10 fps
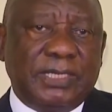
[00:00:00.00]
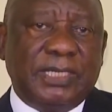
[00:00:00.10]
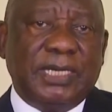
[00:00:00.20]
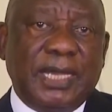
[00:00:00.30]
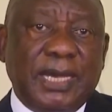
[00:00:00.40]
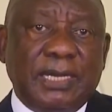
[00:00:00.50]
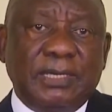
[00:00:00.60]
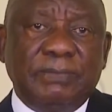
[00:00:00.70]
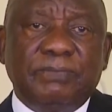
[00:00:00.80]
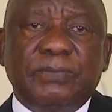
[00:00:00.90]

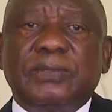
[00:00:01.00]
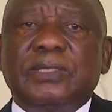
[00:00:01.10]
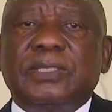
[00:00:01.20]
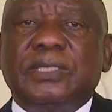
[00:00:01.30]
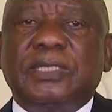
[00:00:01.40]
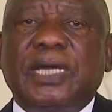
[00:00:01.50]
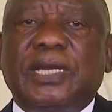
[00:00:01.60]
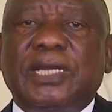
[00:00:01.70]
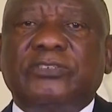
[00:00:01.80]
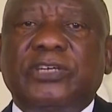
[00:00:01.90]
Denel, the
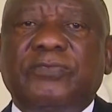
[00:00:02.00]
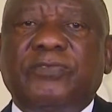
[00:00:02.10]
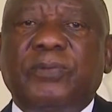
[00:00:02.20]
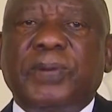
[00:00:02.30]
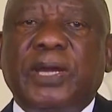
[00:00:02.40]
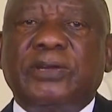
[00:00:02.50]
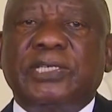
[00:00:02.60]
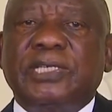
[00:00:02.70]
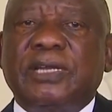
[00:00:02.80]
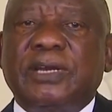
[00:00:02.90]
Directorate for
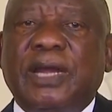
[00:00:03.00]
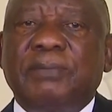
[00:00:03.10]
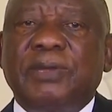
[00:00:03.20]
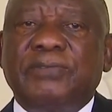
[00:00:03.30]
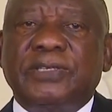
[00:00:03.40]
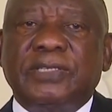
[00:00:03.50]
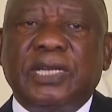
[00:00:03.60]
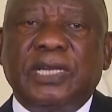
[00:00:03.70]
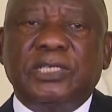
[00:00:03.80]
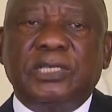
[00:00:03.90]
Priority Crime
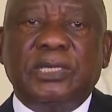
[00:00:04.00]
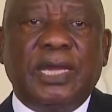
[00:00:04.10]
Investigation,